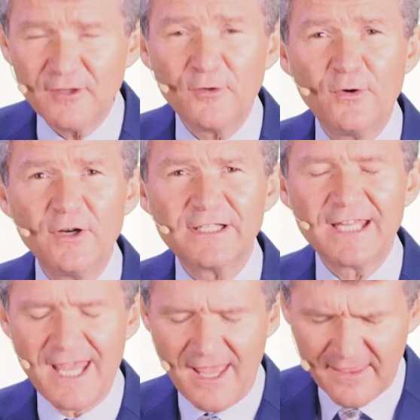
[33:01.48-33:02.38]
Lord
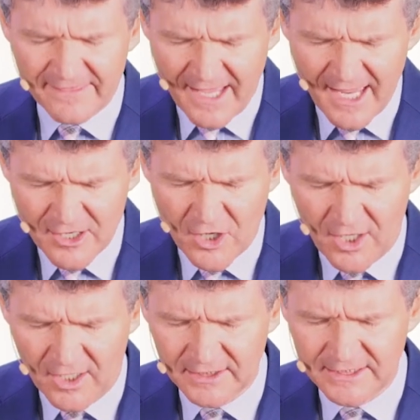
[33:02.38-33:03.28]
thy
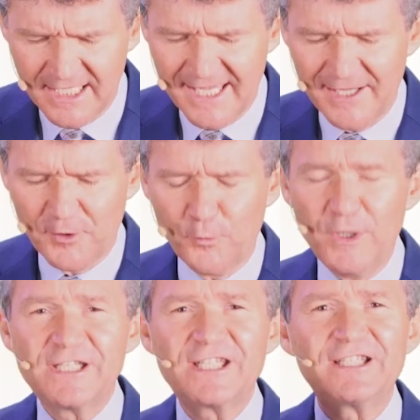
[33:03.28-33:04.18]
God,
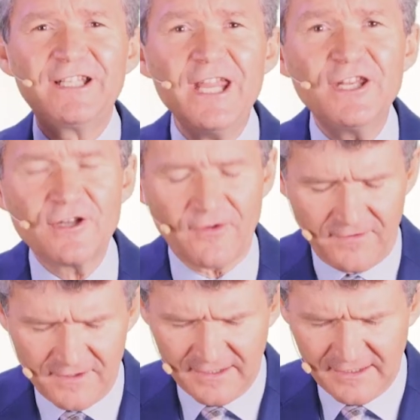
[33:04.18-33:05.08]
which teacheth
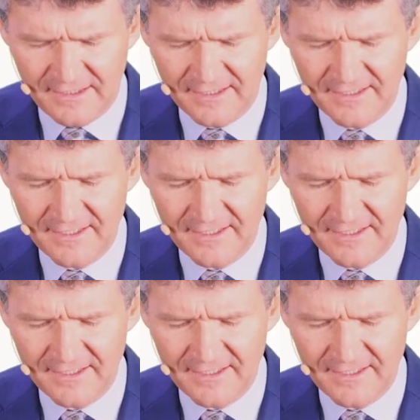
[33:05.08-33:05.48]
thee